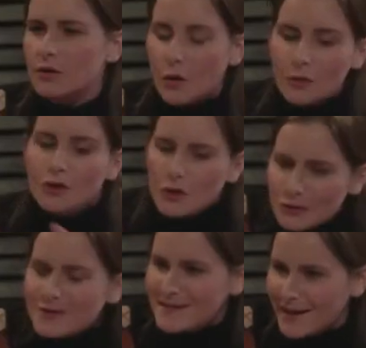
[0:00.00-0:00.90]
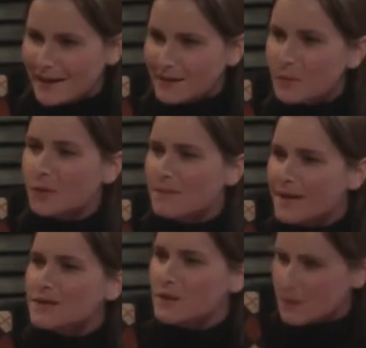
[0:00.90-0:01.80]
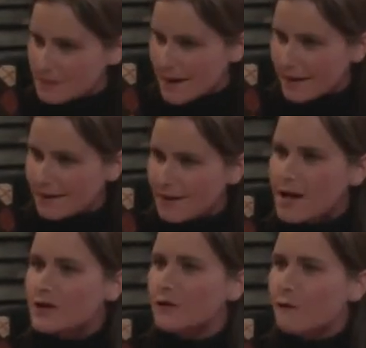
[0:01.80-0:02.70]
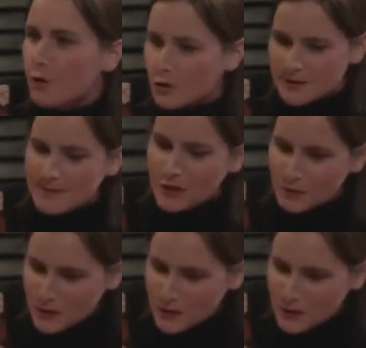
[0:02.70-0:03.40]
No, you said what amends you can make to force me to